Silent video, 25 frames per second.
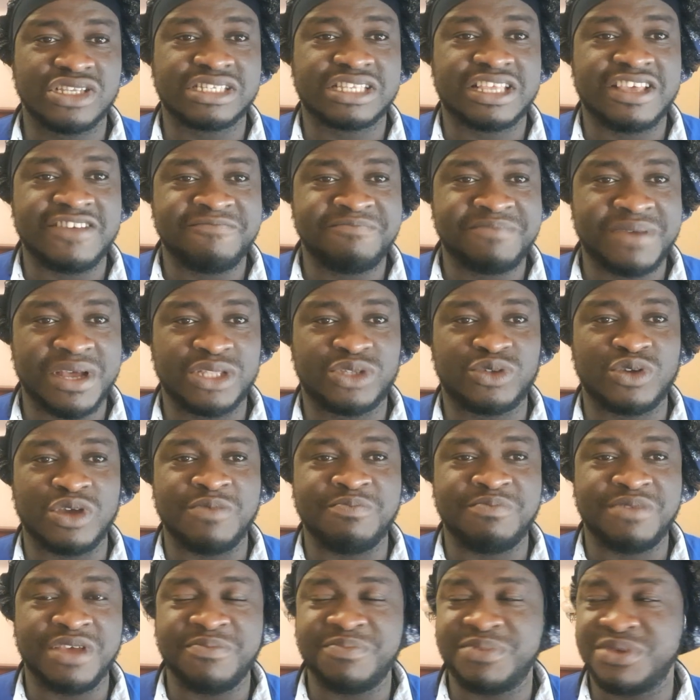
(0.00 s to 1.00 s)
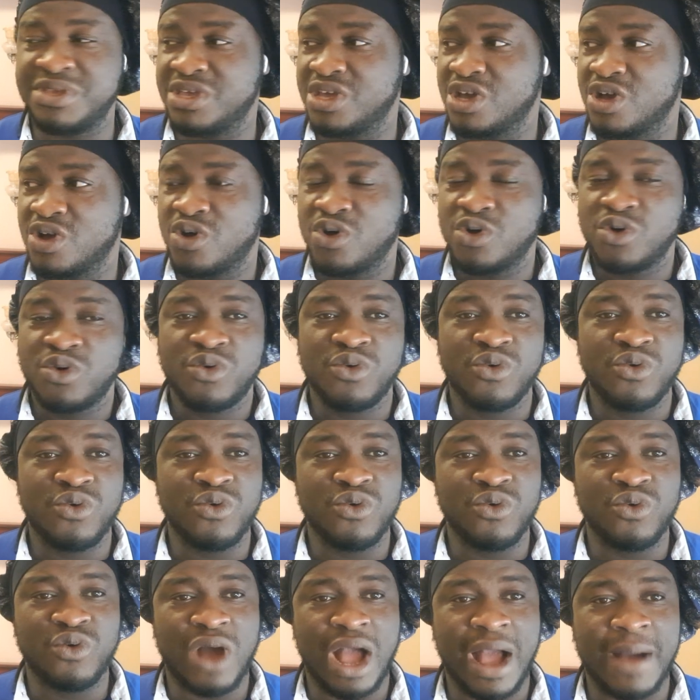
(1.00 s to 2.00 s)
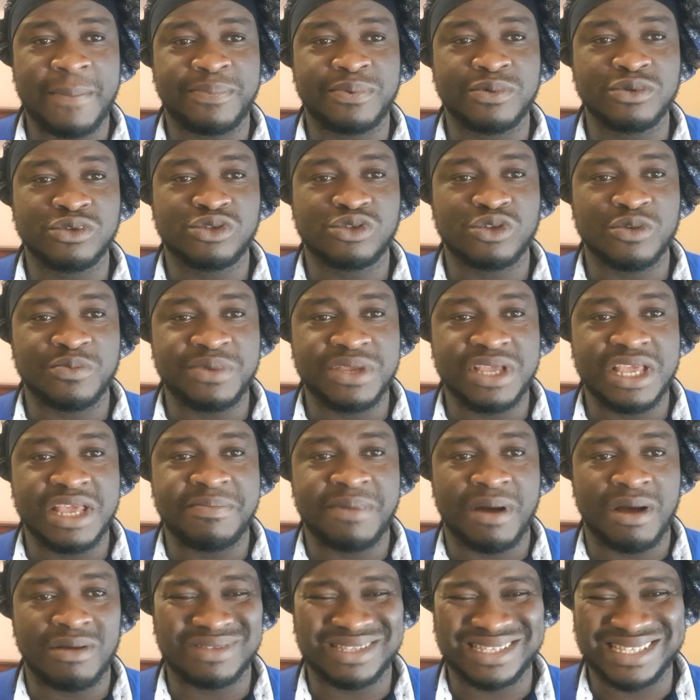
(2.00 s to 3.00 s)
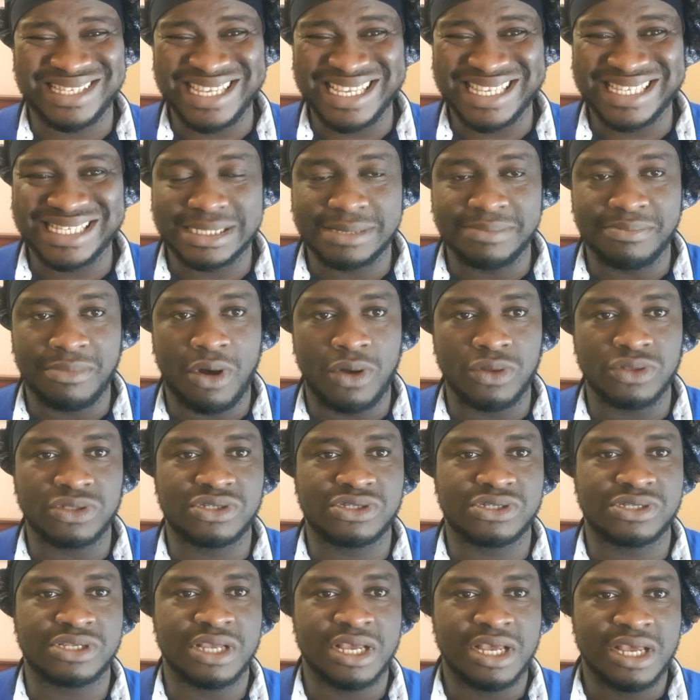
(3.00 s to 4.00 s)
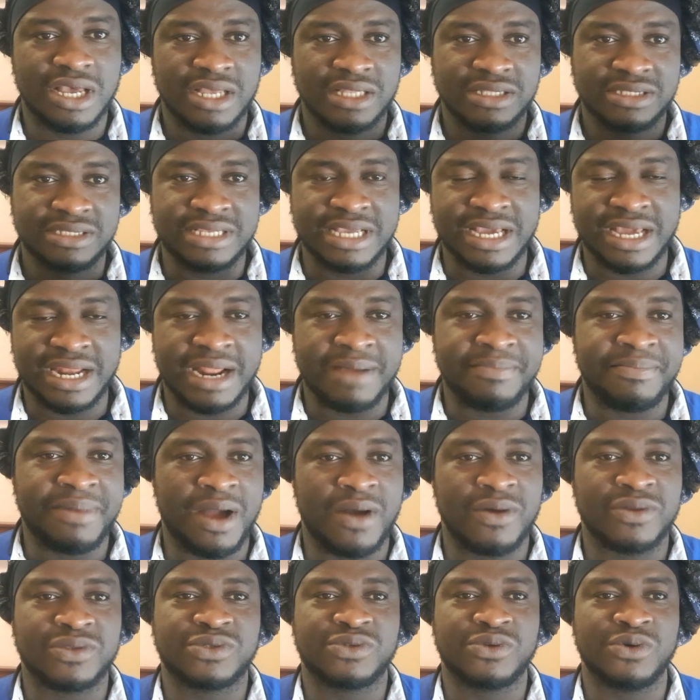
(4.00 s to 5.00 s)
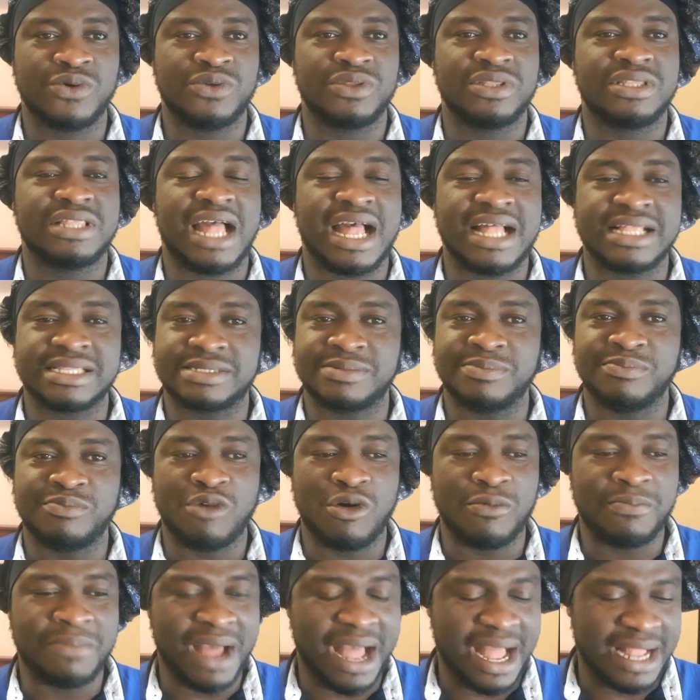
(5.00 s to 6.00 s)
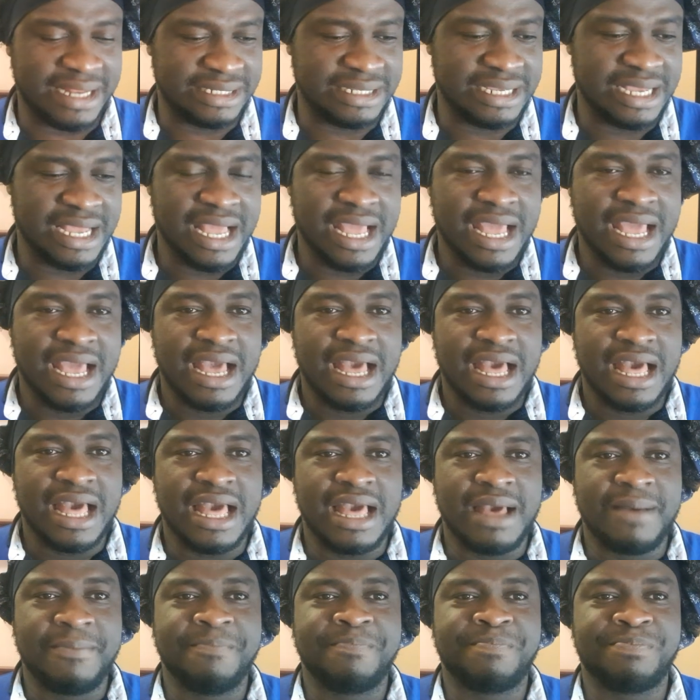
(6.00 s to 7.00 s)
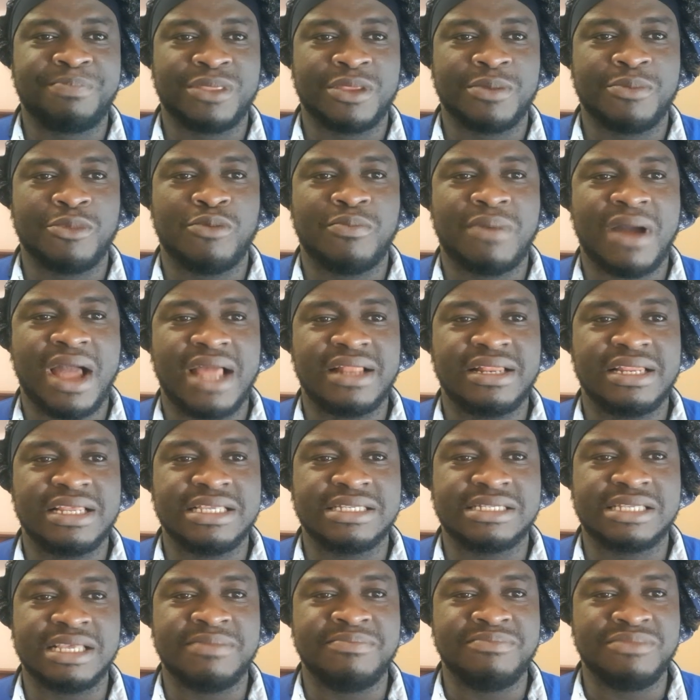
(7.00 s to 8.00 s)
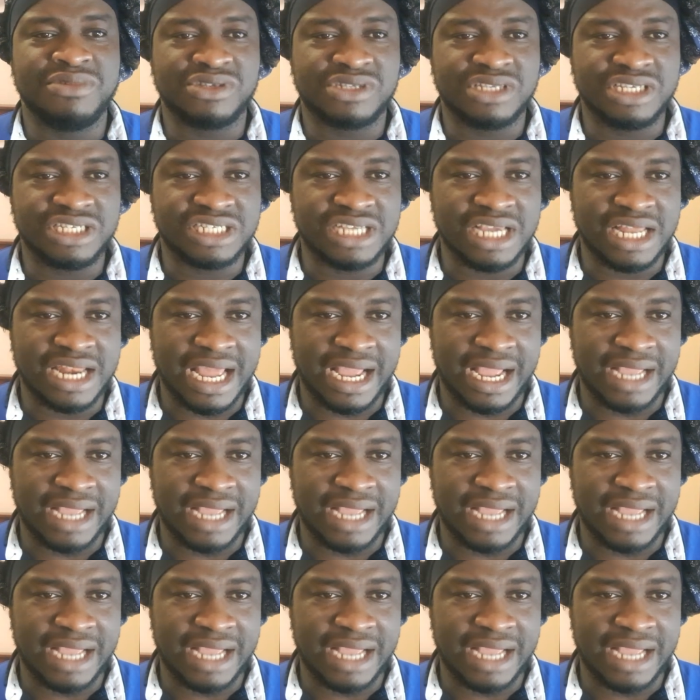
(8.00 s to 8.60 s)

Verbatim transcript: I feel it. I can understand, because if what happened to this pastor can happen to 5 of our pastors, mainly in Nigeria, others will learn.